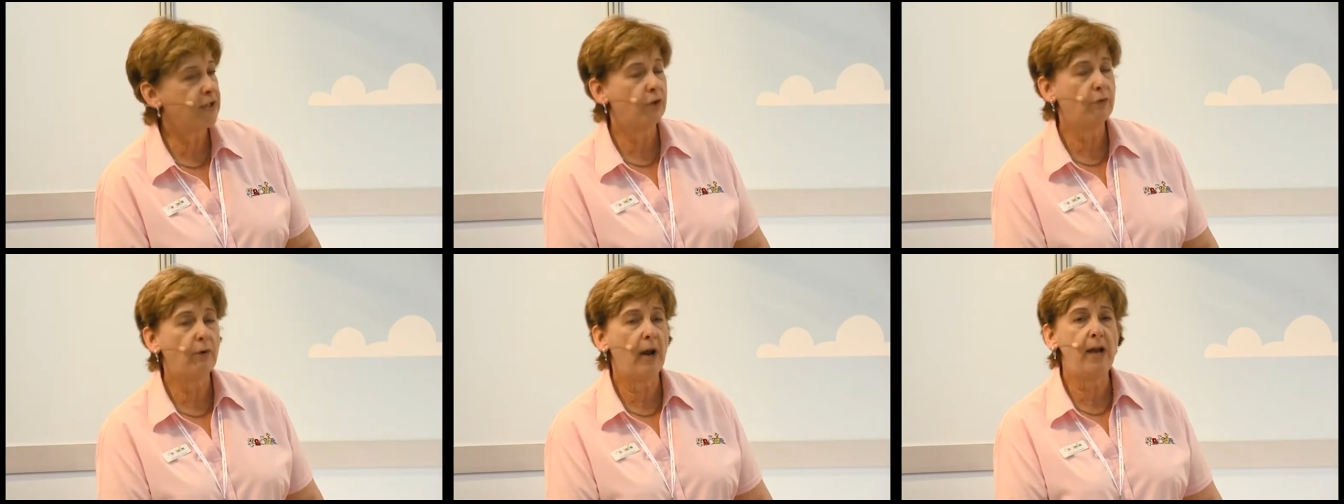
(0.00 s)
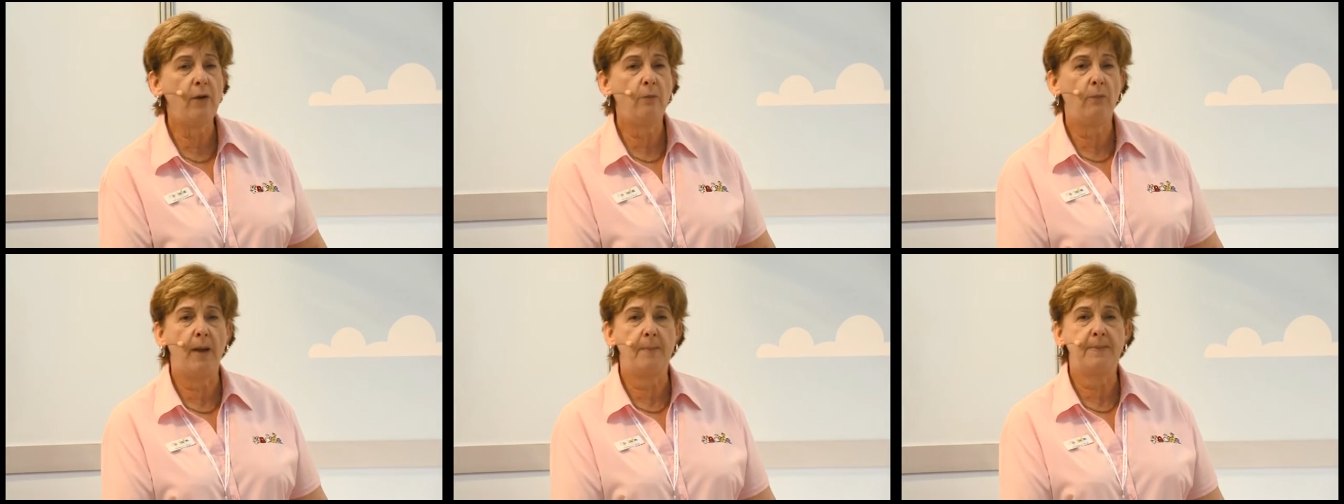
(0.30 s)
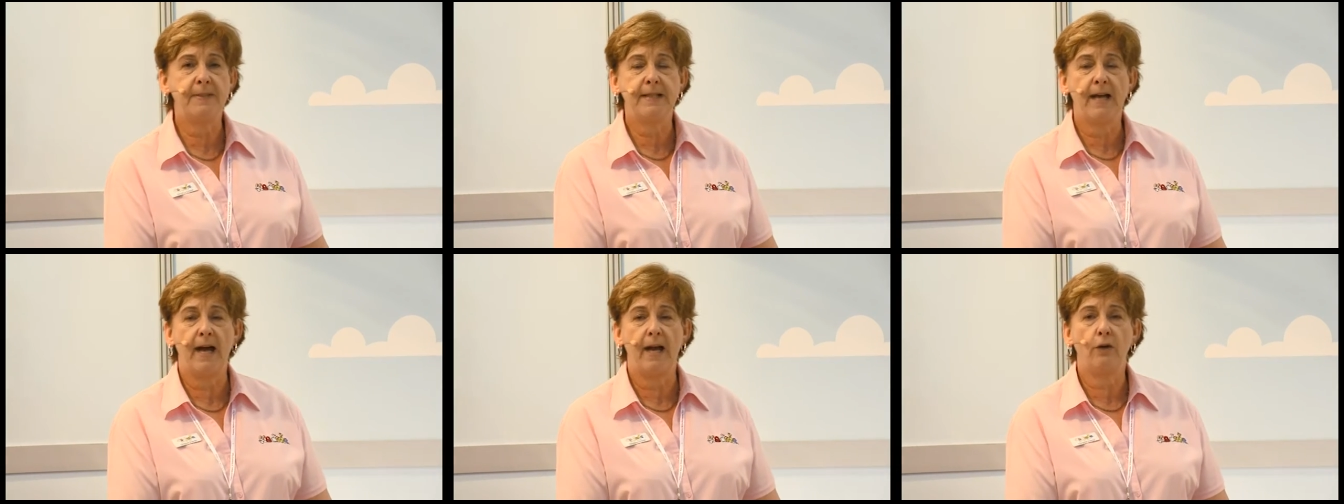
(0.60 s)
a great
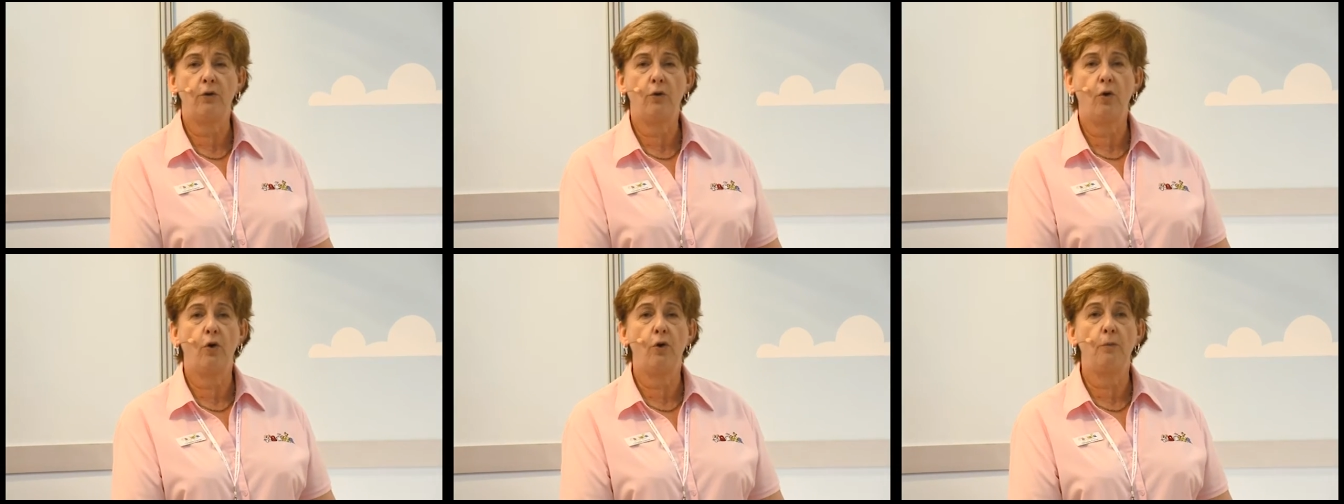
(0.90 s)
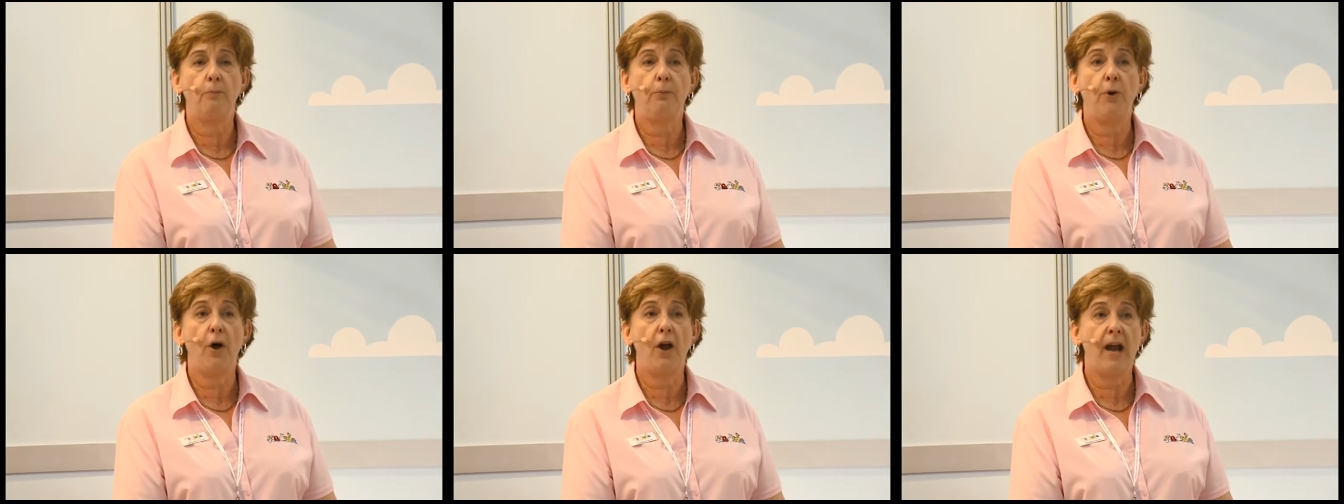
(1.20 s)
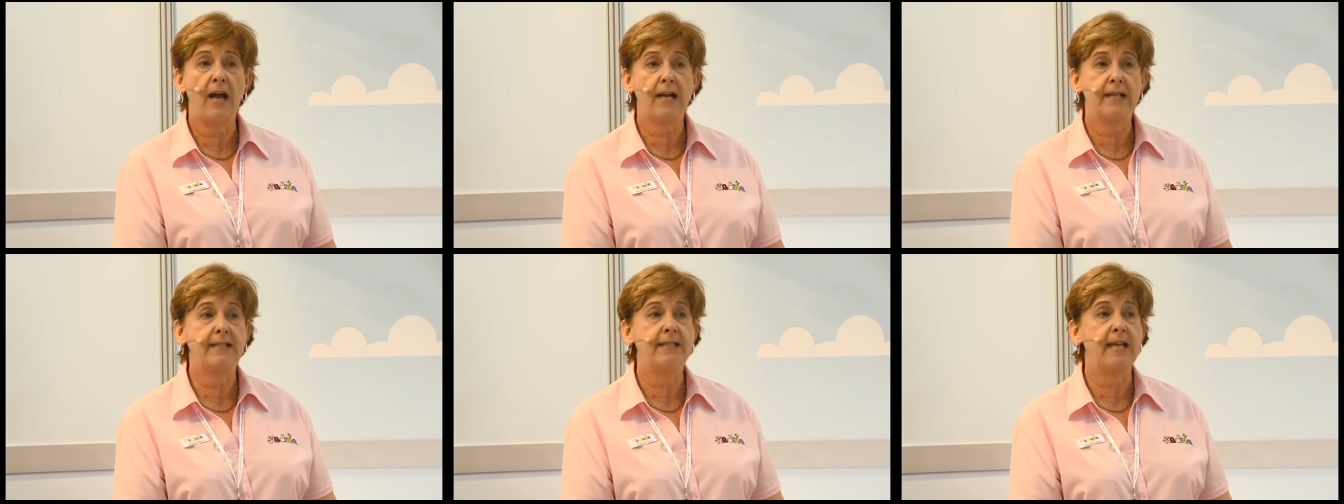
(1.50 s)
website called
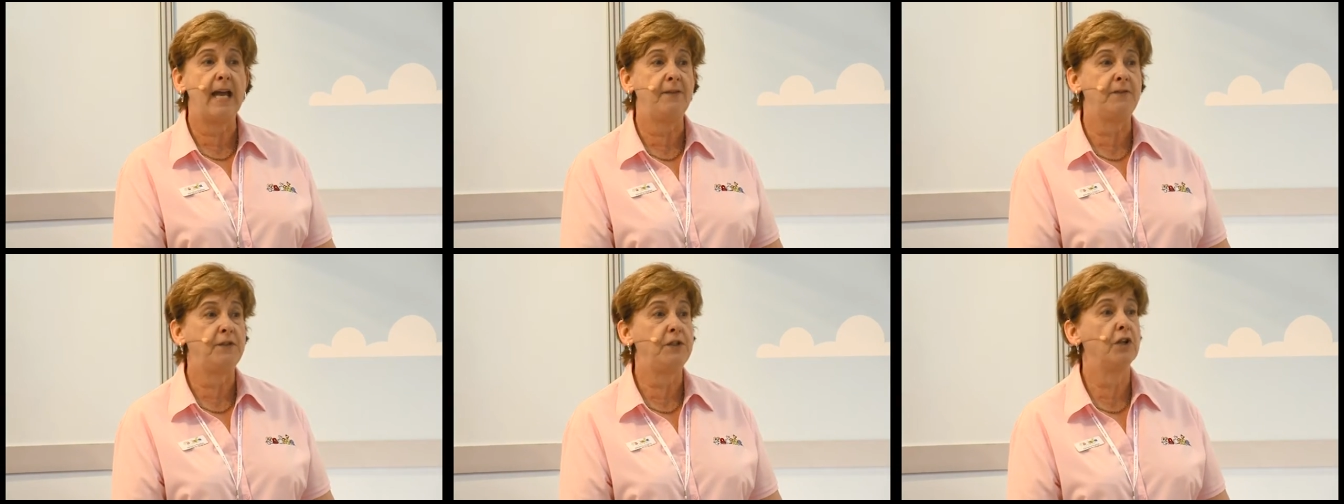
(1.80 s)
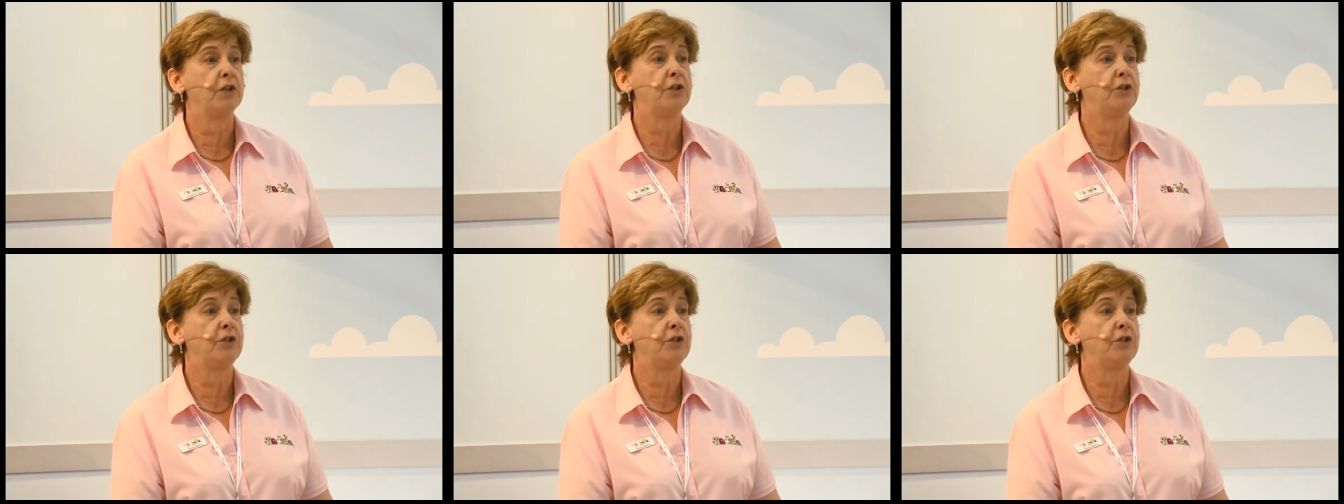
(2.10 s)
Product Safety